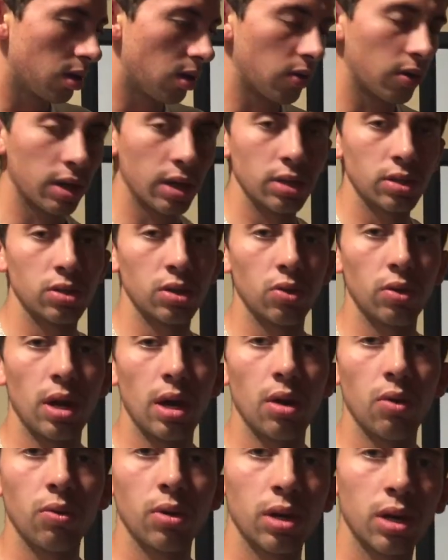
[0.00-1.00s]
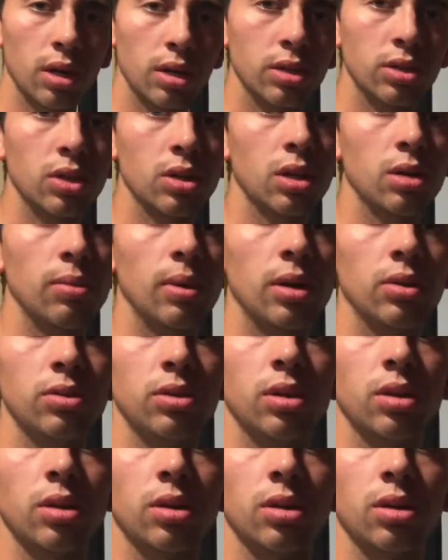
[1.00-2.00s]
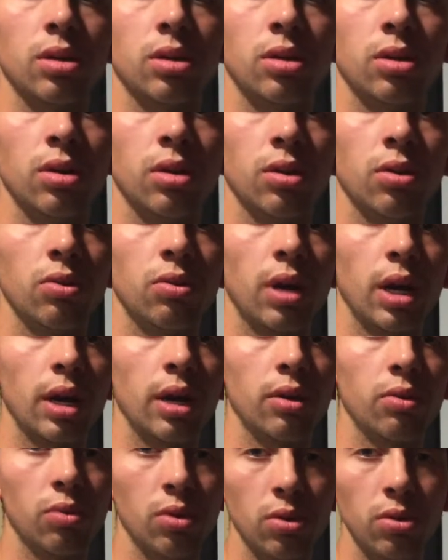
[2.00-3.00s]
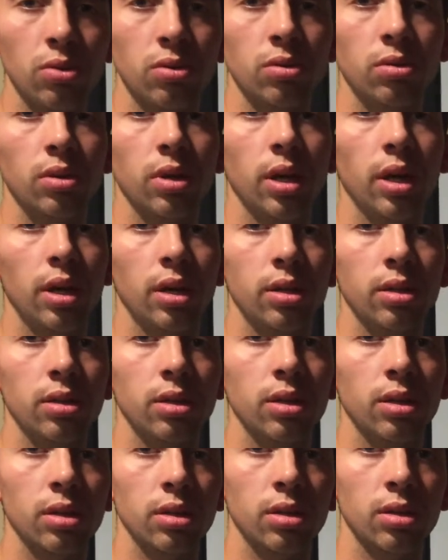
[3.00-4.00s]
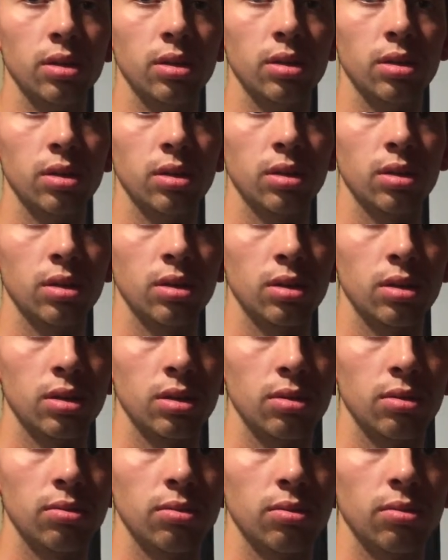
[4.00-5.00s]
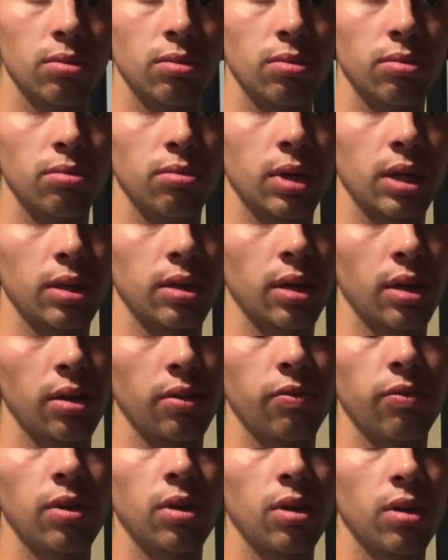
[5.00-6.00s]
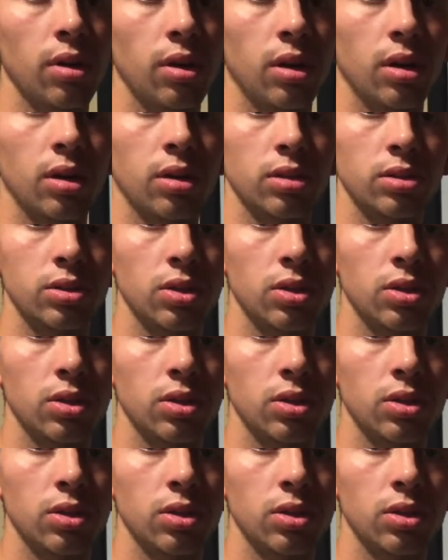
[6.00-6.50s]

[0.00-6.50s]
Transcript: Okay, so now we're gonna talk about the right hand rule and the magnetic field on a